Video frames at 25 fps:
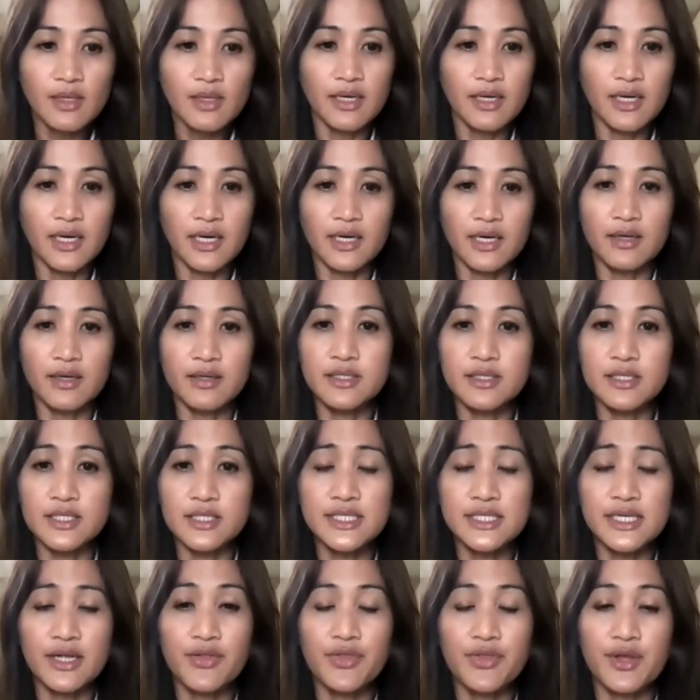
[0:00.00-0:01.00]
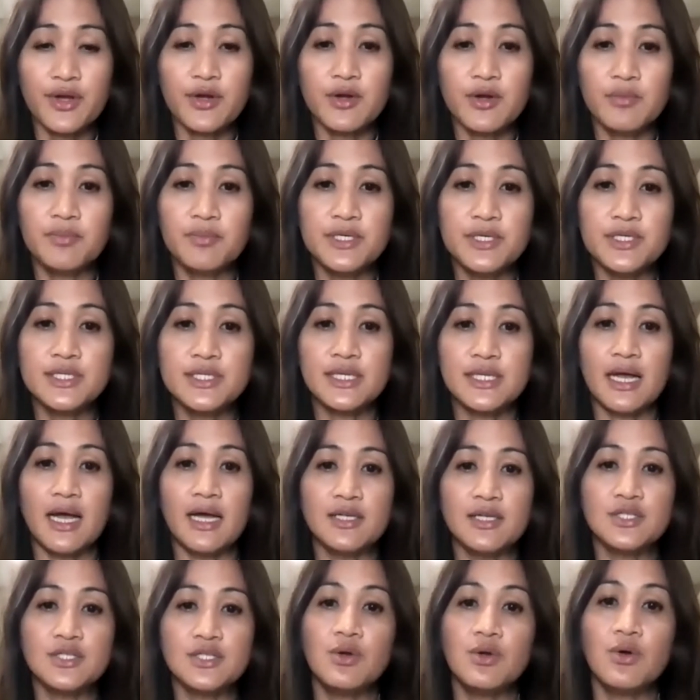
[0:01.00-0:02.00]
The cell therapies,
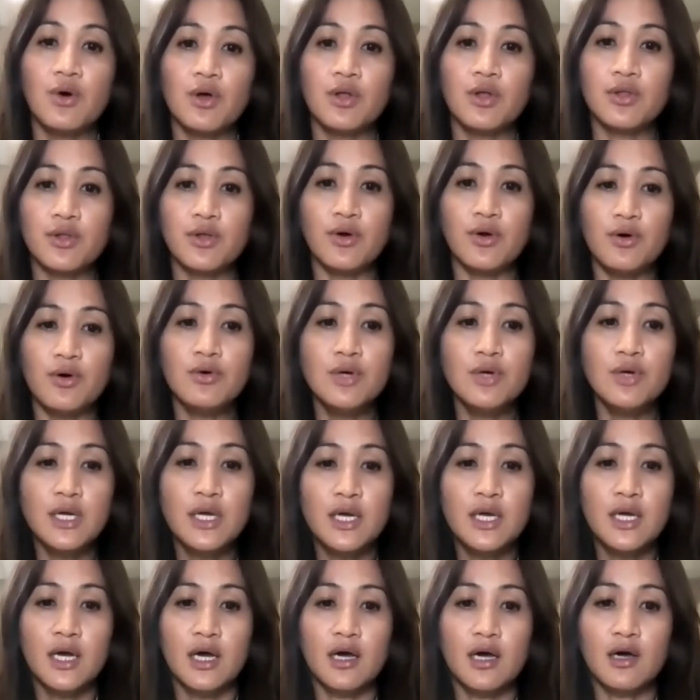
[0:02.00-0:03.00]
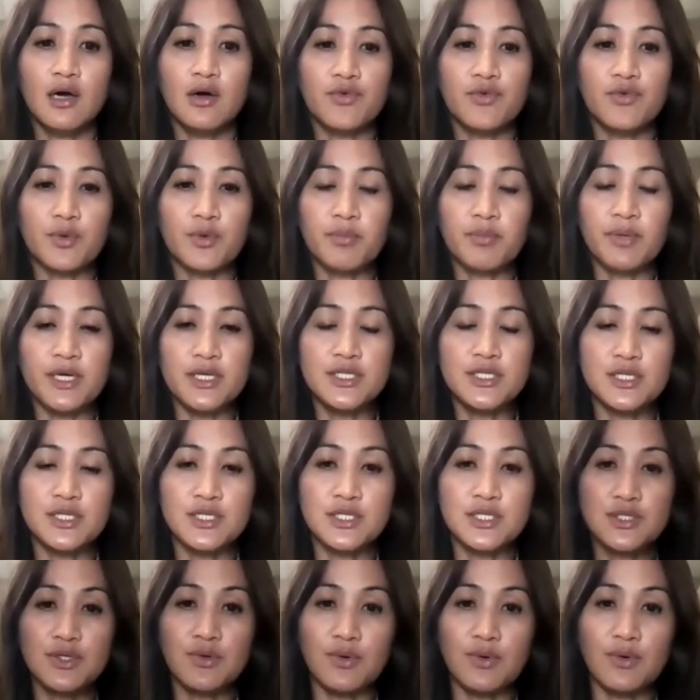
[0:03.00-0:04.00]
as you all know, for
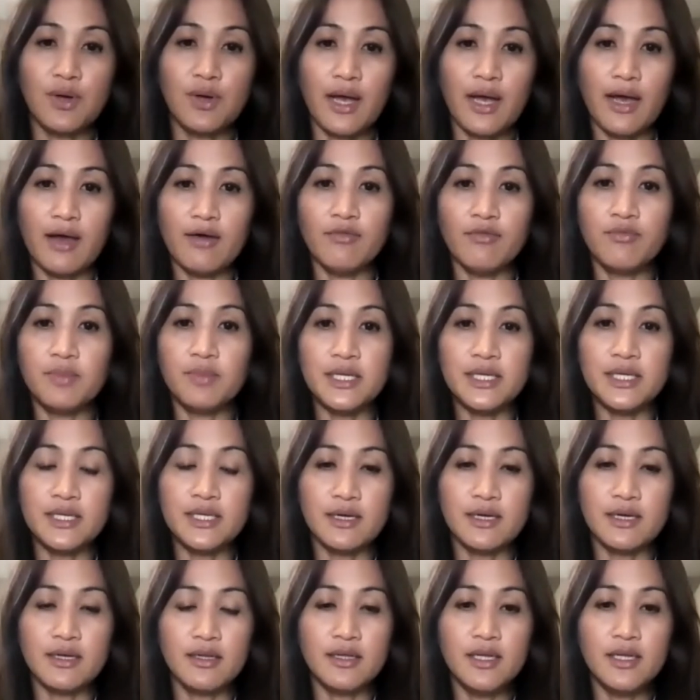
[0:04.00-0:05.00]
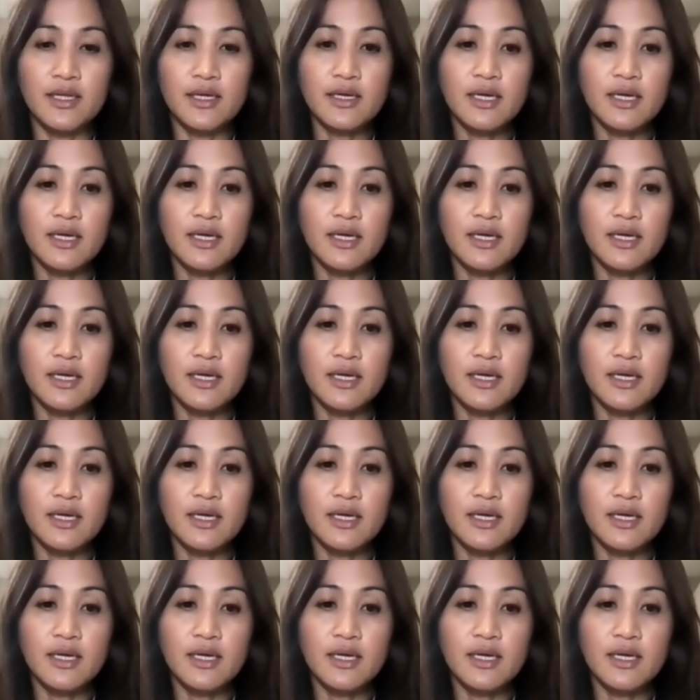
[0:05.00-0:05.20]
patients who have been in the clinic,